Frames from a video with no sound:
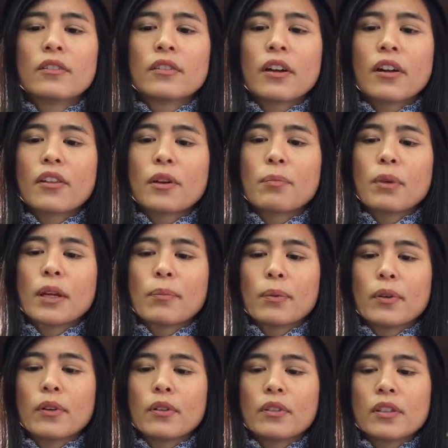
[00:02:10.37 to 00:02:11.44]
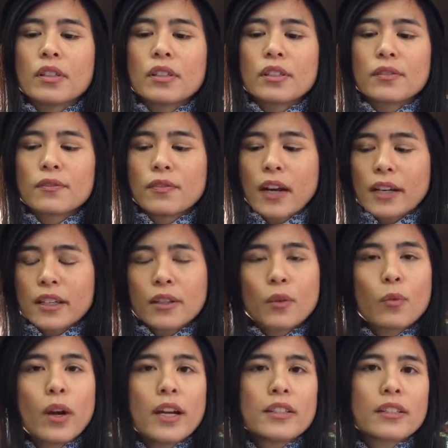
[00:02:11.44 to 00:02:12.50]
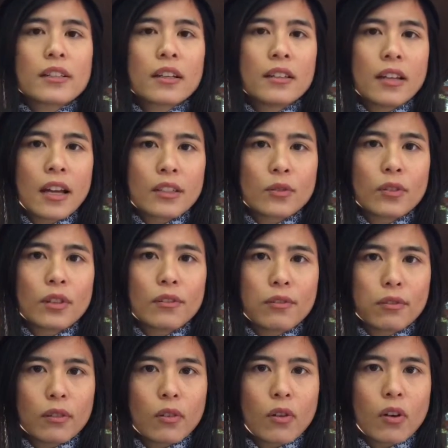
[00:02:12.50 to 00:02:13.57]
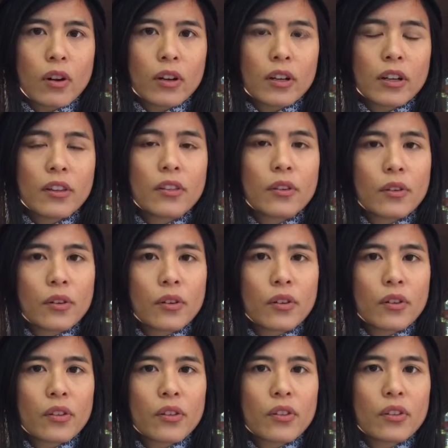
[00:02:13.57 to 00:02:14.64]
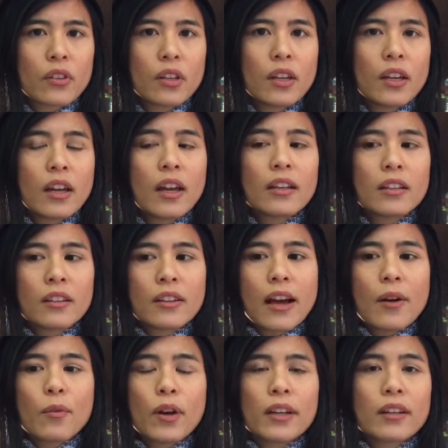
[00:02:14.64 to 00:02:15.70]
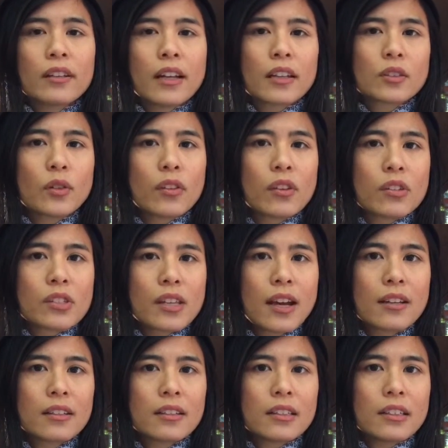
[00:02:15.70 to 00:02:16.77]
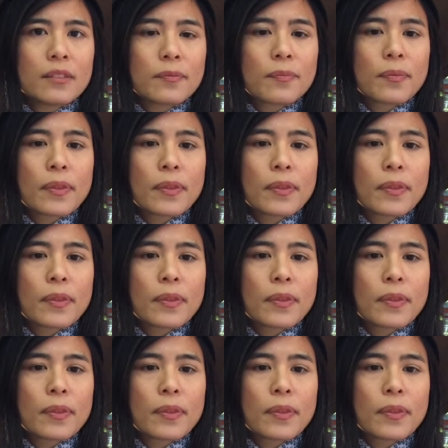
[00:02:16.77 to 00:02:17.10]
For other people, it's finding a way to connect with the floor and the earth, and in that way connect with your sanity.